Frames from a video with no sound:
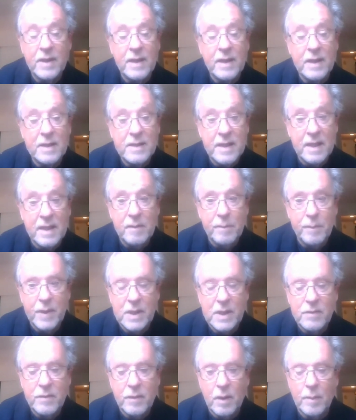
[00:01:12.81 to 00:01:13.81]
the extent of
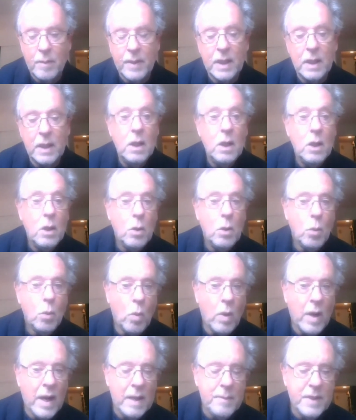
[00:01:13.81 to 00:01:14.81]
mixed farming,
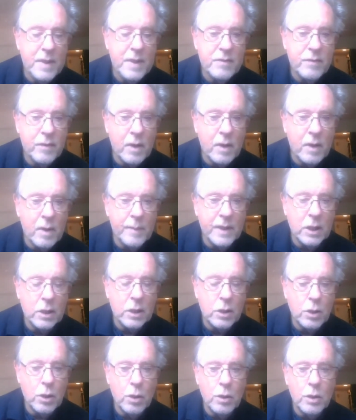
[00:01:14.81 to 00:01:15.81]
why mixed farming
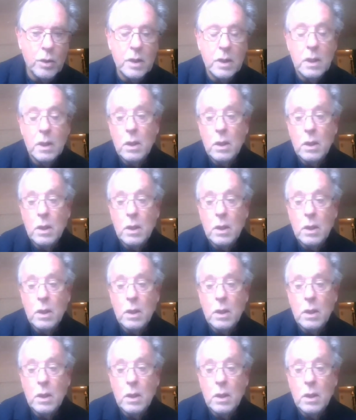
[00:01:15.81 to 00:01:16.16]
occurred,